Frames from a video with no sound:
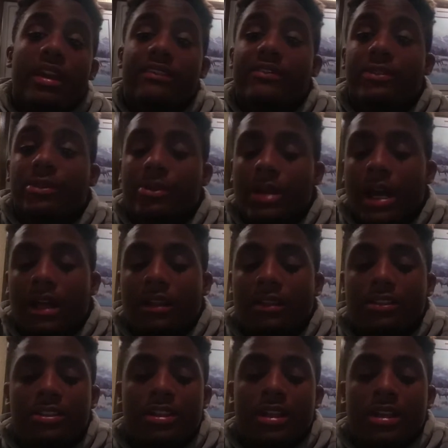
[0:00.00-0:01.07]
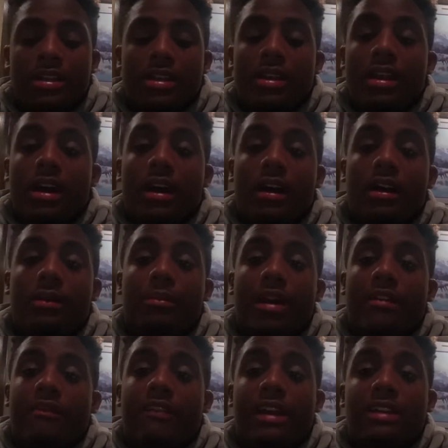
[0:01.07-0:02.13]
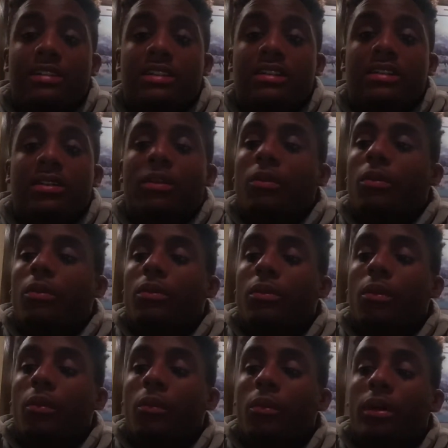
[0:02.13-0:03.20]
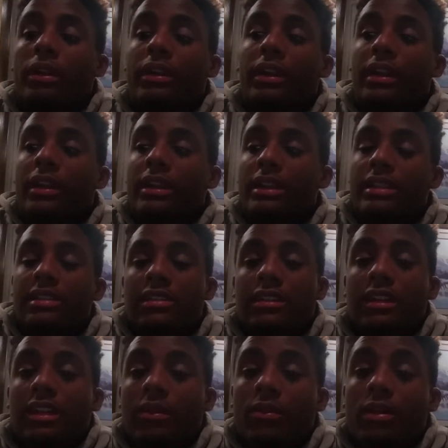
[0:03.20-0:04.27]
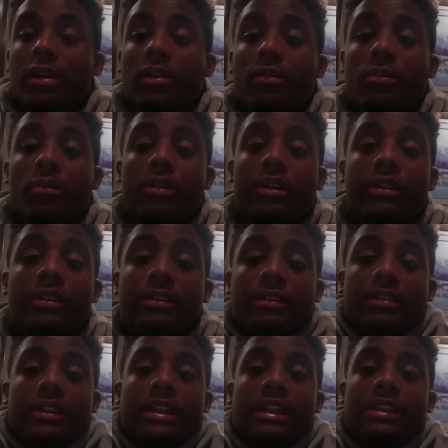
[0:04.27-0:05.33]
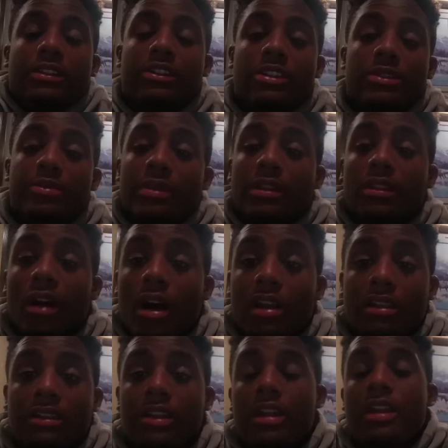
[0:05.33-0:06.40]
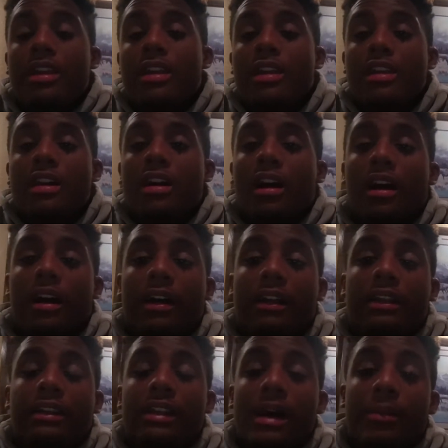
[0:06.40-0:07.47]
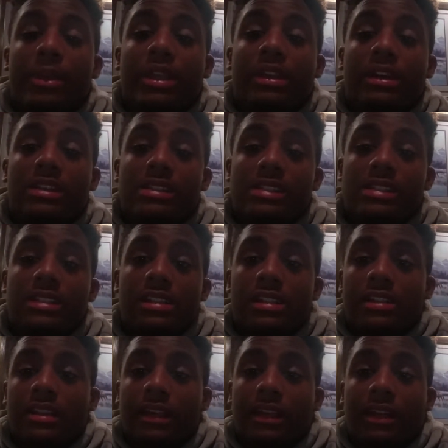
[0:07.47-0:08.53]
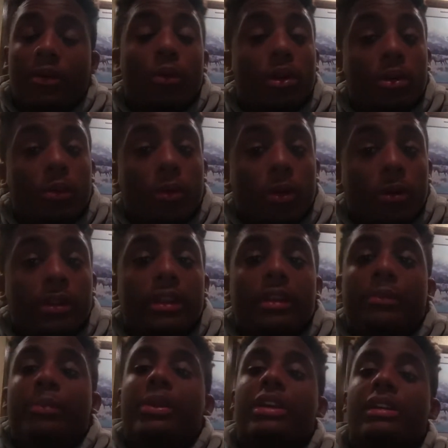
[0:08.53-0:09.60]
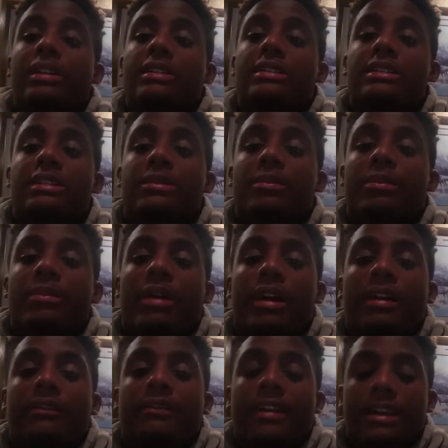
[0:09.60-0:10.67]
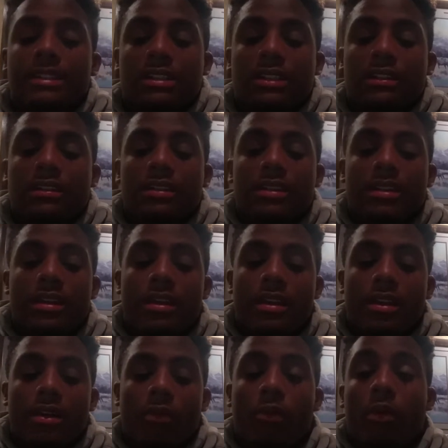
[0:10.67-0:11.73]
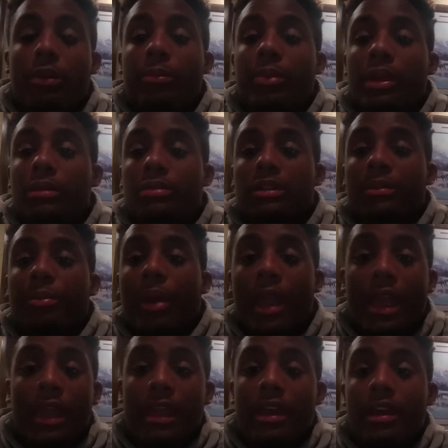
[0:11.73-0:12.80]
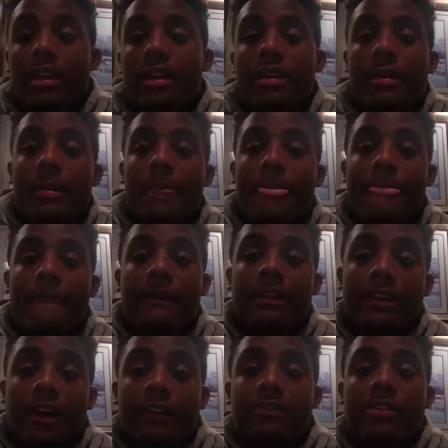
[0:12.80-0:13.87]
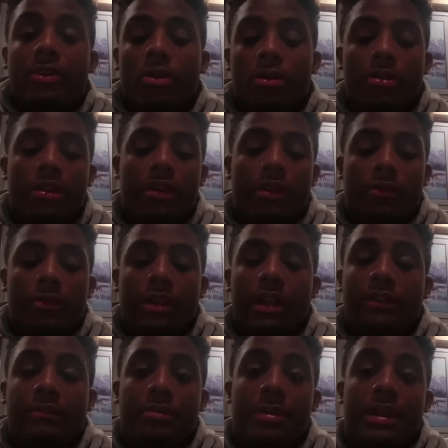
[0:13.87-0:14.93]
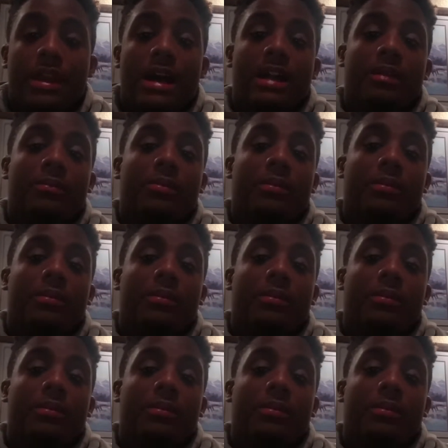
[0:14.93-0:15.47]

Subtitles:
for their college, my FAFSA would easily just be lost. Not because that it wouldn't work, because my FAFSA wouldn't be able to pay enough to go there, and we'd have to pay out of